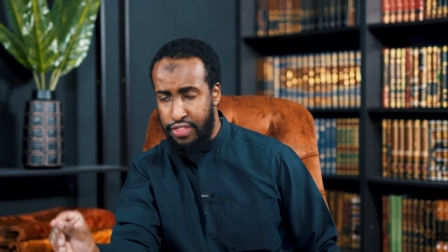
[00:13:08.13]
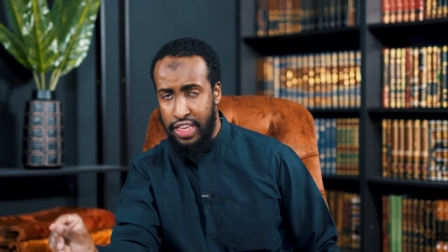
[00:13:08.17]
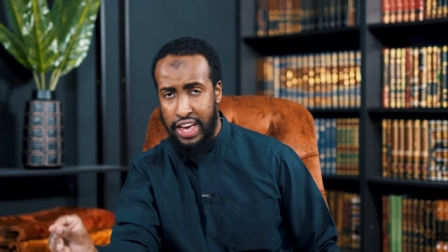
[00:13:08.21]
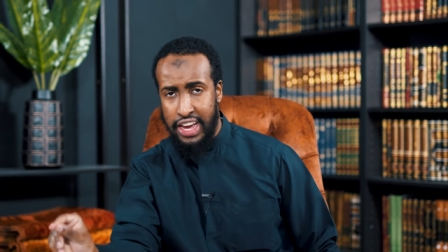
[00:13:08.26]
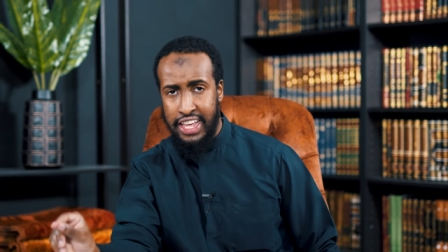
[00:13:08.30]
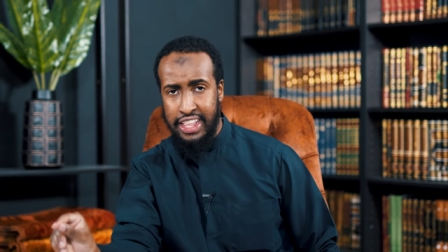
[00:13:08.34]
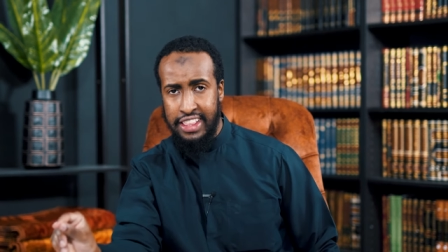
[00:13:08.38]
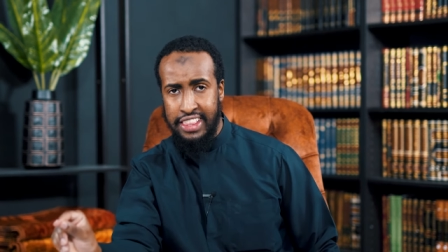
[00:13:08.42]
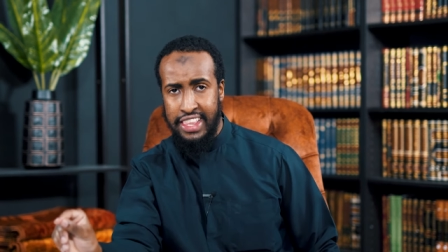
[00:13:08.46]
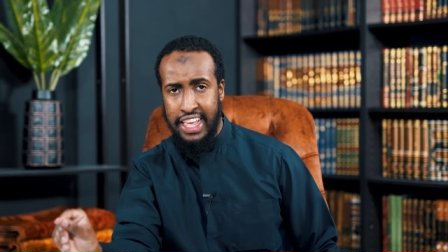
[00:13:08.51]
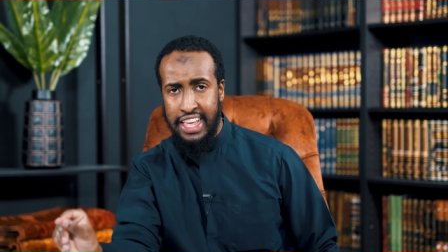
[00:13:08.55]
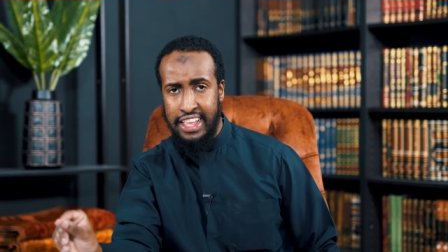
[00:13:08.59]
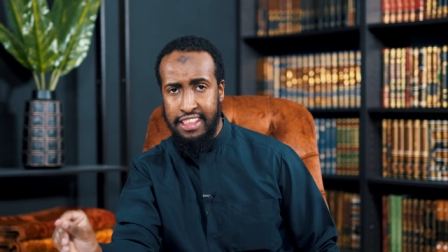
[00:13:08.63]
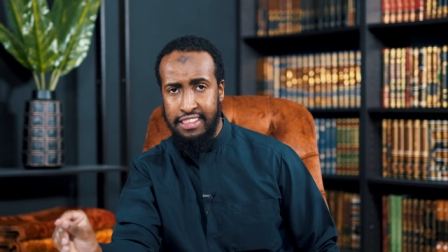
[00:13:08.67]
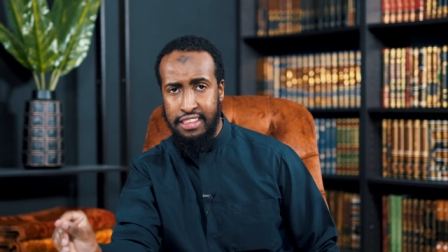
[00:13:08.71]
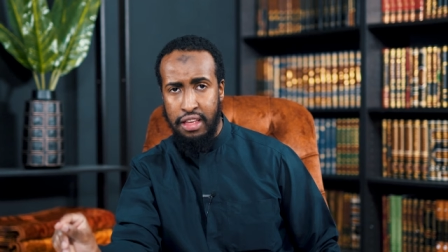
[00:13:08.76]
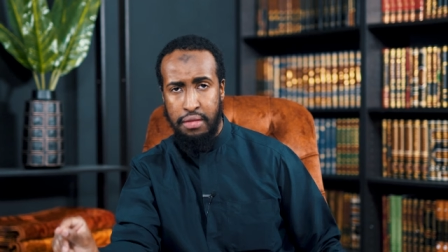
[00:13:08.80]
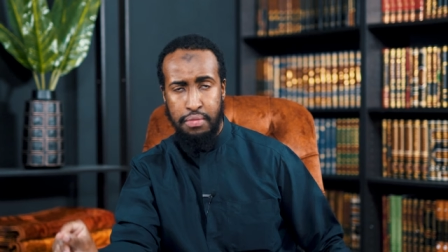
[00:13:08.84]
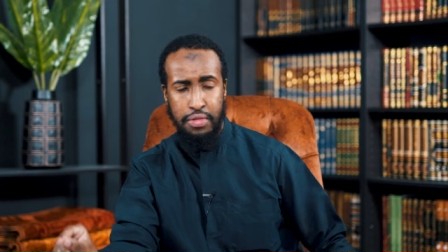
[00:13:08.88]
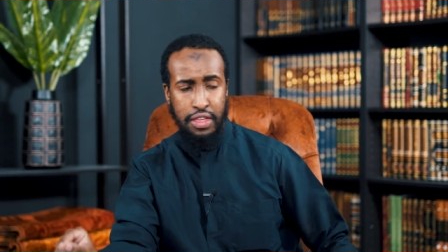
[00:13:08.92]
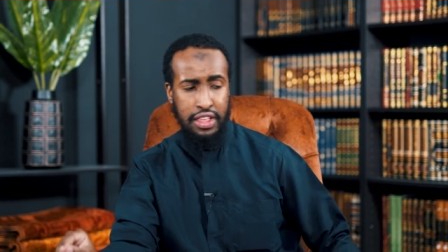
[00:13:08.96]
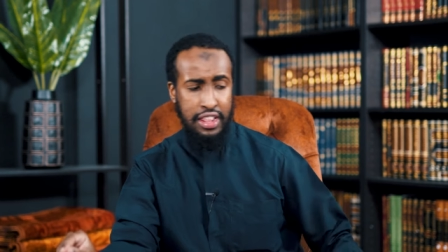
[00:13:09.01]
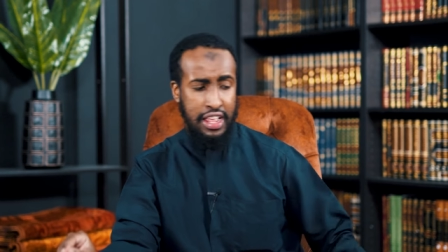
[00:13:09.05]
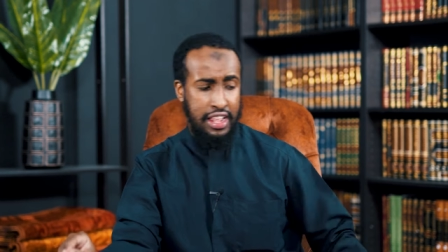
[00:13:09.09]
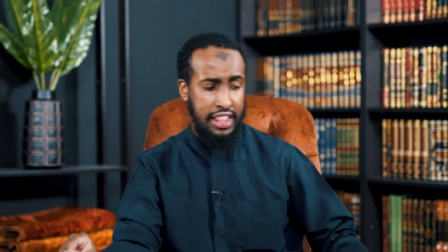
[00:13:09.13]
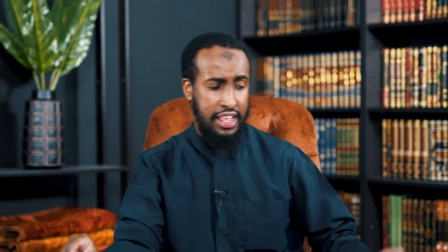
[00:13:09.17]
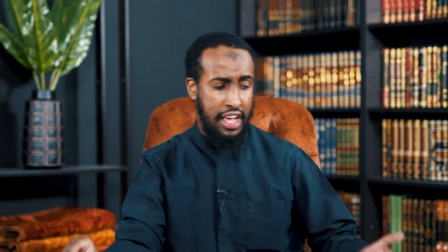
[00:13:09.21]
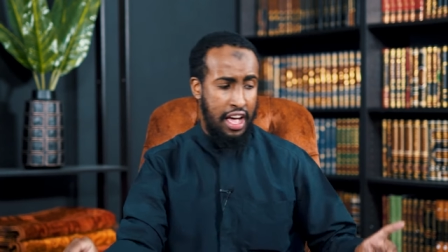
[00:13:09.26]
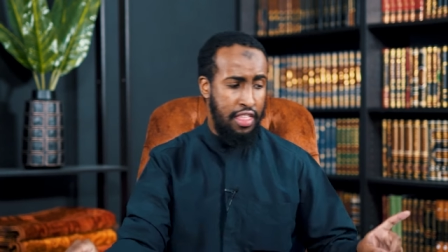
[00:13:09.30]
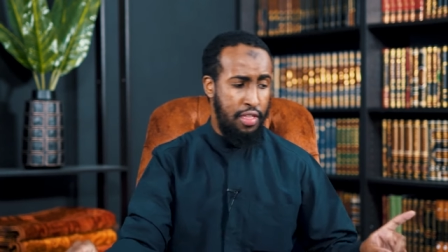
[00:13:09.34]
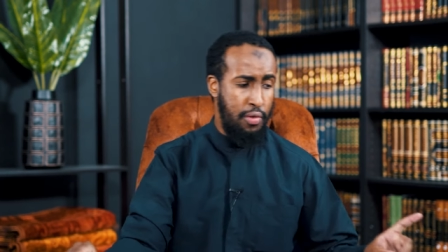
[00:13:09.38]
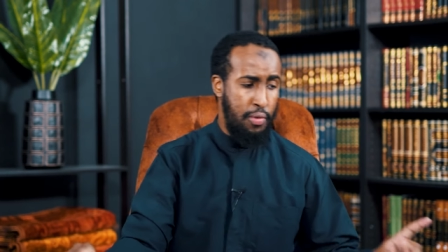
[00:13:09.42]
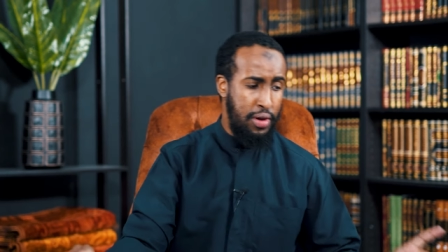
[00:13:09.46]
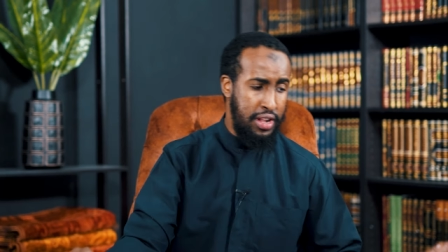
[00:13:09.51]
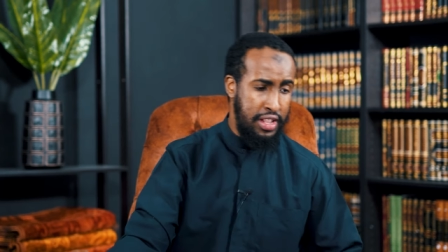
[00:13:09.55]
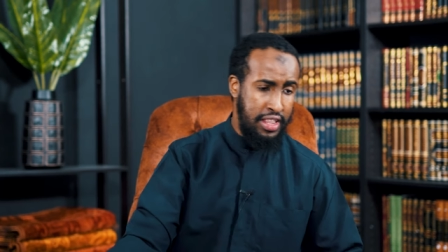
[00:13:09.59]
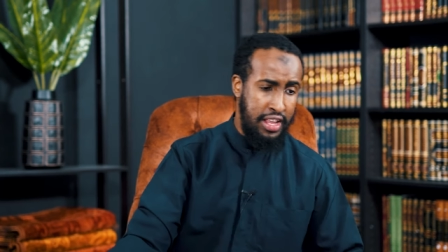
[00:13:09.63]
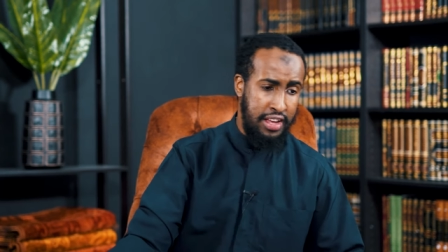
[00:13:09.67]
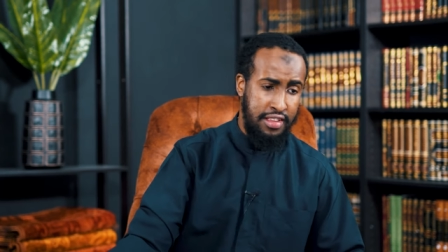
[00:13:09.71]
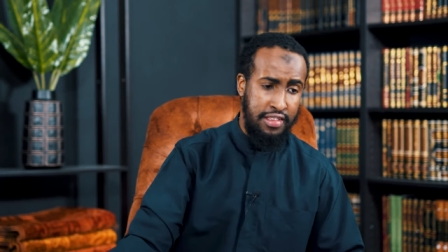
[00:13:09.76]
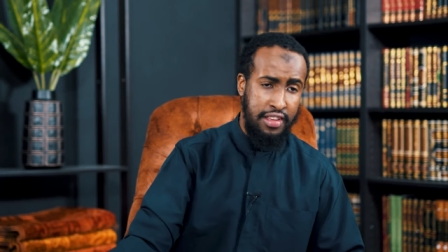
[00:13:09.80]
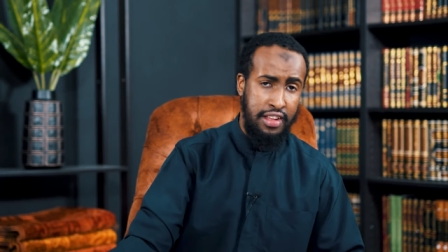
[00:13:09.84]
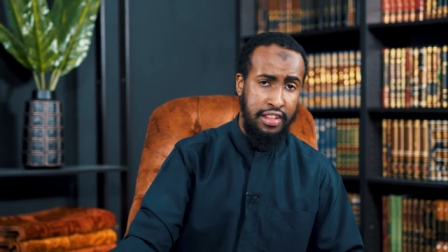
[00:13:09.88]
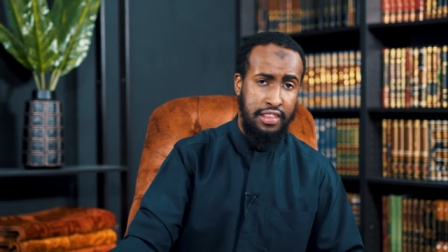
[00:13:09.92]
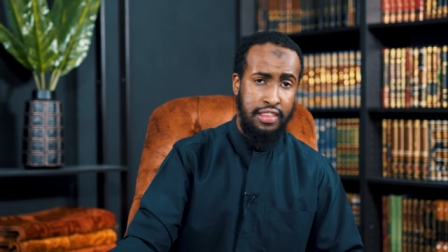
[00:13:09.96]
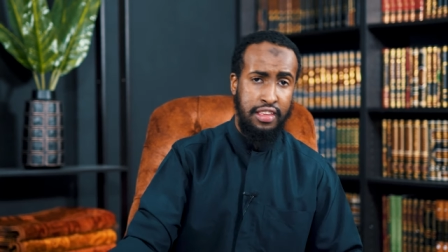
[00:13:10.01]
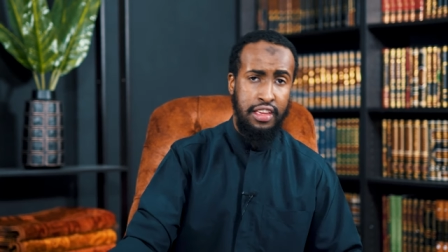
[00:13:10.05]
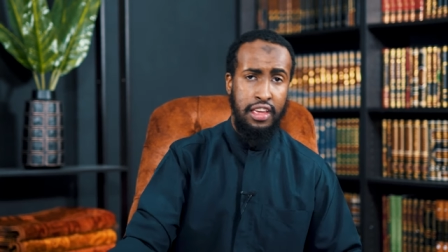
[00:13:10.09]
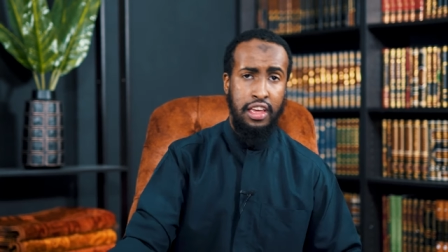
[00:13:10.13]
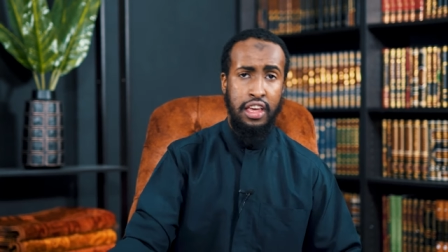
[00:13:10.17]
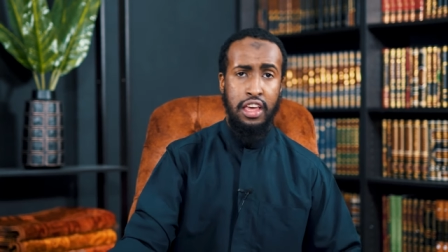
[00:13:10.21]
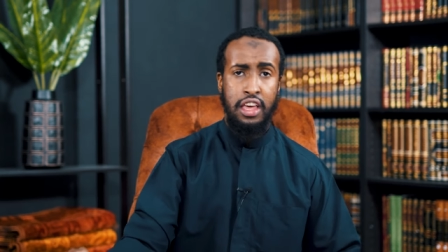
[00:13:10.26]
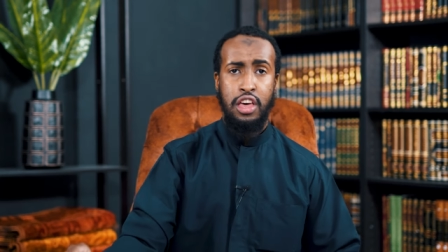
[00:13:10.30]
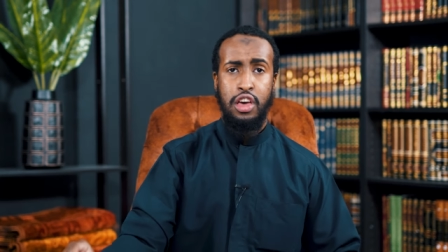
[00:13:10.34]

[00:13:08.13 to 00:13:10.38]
that contains something that the other one doesn't.